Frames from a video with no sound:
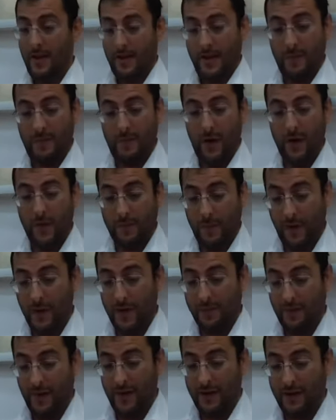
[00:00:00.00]
They're both
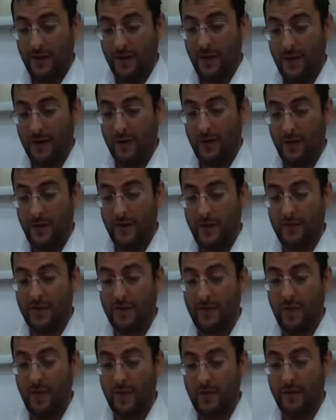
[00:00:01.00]
both Brises are going according to the
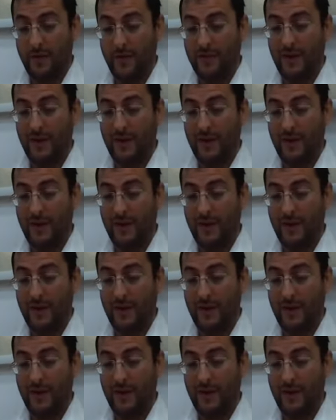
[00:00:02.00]
Rabbanon.